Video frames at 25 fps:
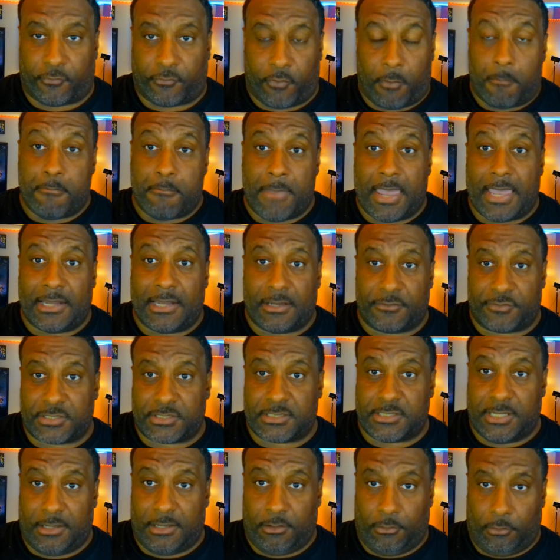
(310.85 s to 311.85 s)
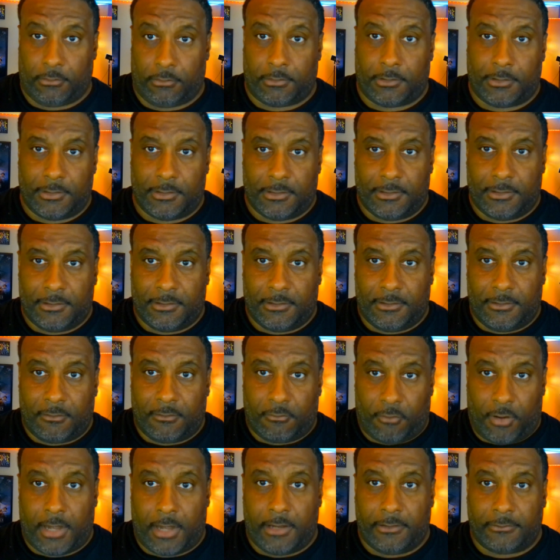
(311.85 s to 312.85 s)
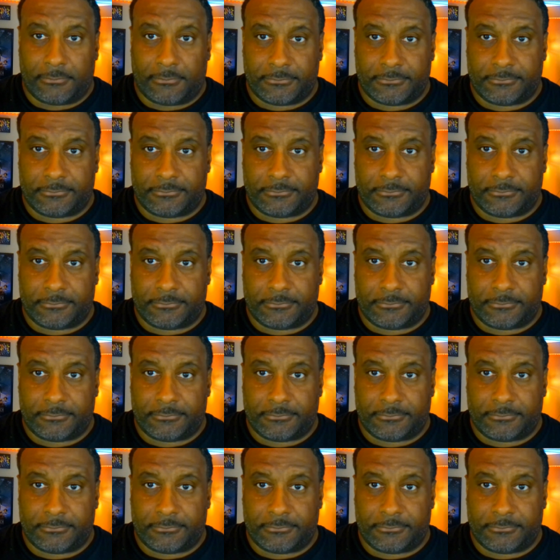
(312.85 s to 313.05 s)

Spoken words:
from Man of Steel. Right?